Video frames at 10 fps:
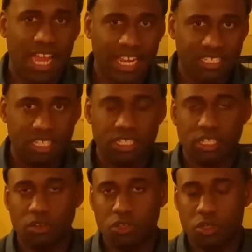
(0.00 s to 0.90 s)
access,
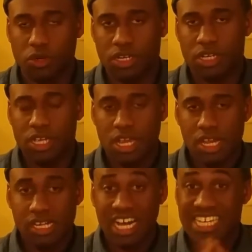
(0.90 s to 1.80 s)
and go to it.
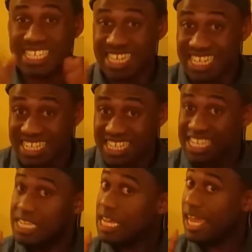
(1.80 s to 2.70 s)
Again,
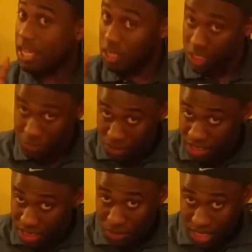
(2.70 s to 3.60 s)
it could be
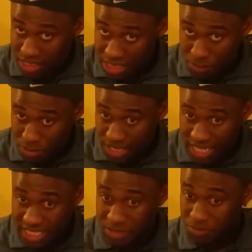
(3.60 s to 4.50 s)
something as simple
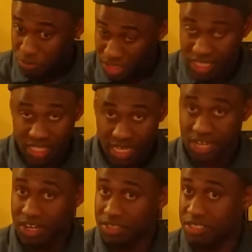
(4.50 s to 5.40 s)
as bleeding the
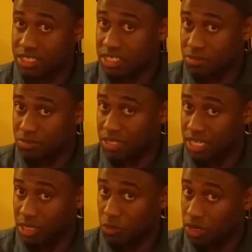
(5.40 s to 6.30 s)
air out the system to
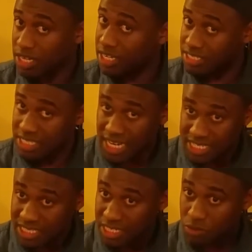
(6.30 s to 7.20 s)
get it working, because the guy
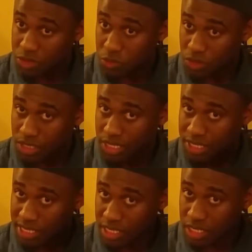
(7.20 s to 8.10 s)
said it was working.